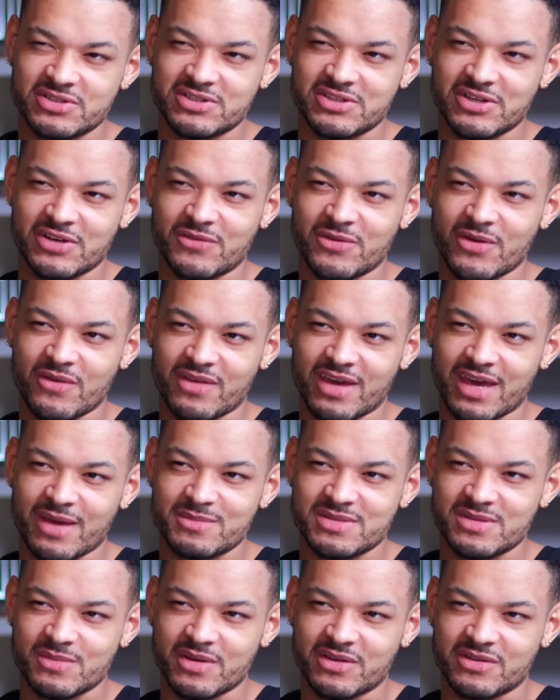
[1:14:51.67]
Don't know if you ever came
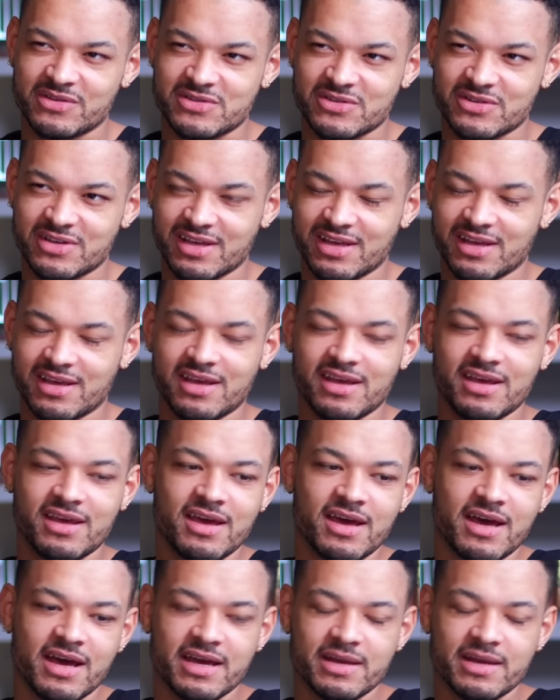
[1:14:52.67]
to the Mickledore. Yeah, yeah, yeah uh,